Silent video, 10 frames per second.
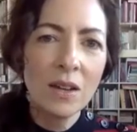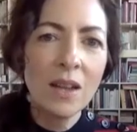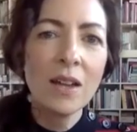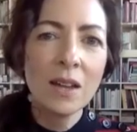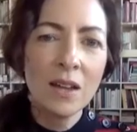
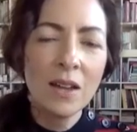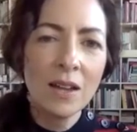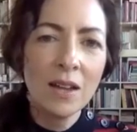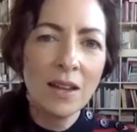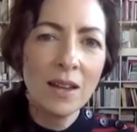
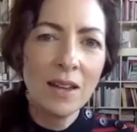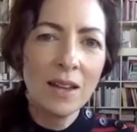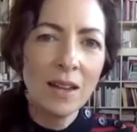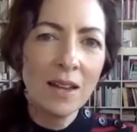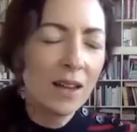
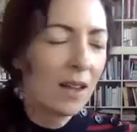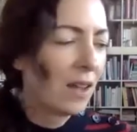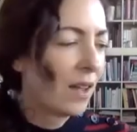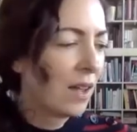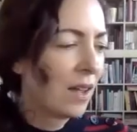
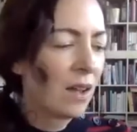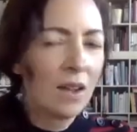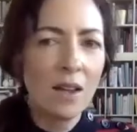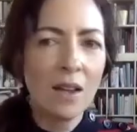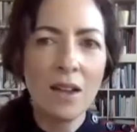
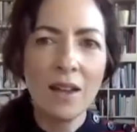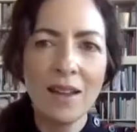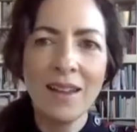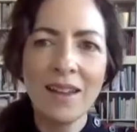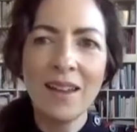
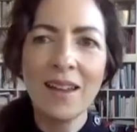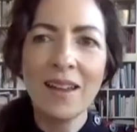(not speaking)